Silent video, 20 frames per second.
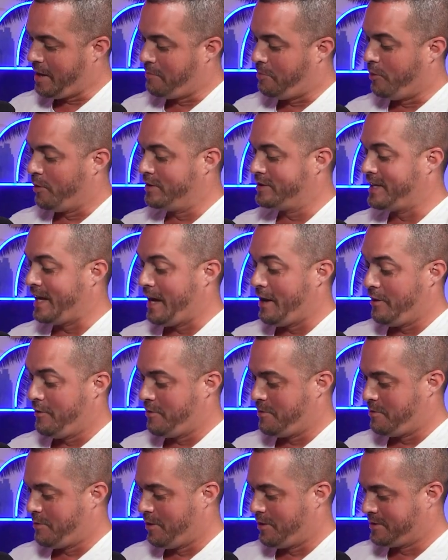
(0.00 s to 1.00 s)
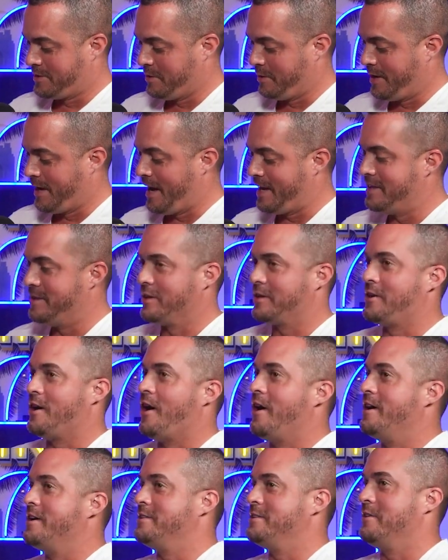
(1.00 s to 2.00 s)
to pull this guy over. This is what he has in the
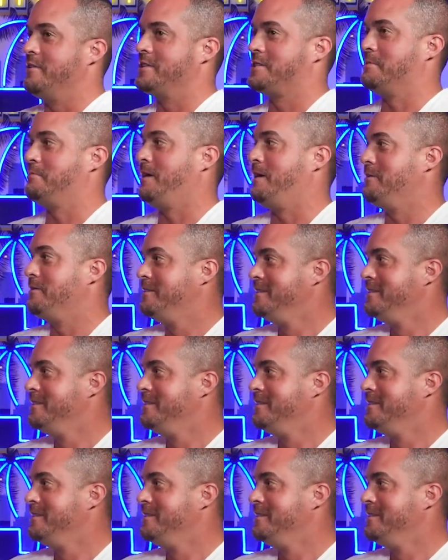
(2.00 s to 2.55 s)
car. He's nervous about.